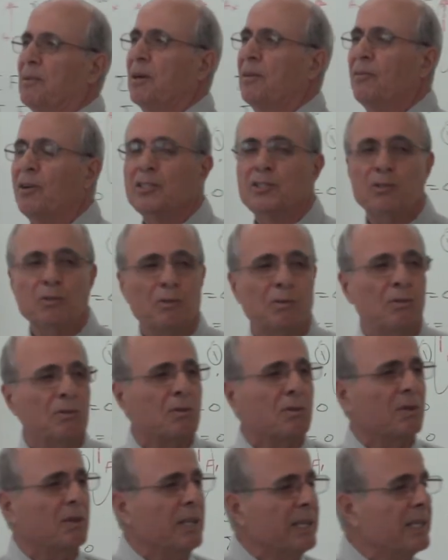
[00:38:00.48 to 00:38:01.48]
I want you to
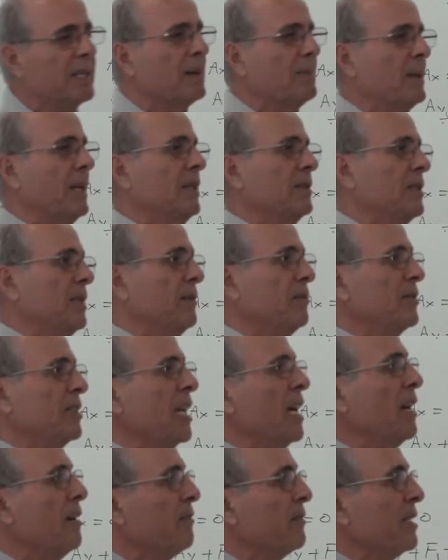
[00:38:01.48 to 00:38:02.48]
think about
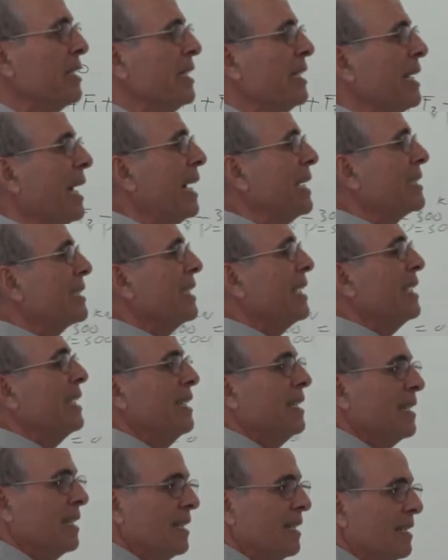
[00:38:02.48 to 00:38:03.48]
everything has a
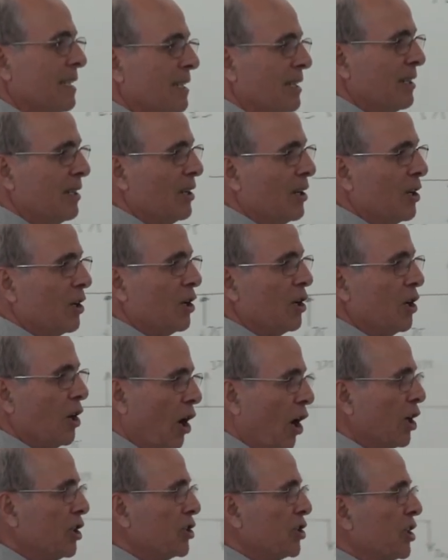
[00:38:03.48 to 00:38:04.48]

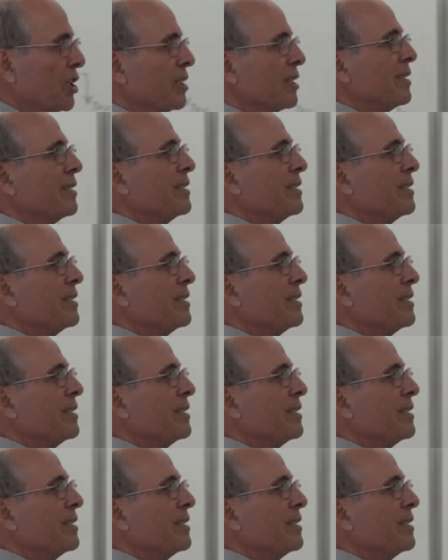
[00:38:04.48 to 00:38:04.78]
logic.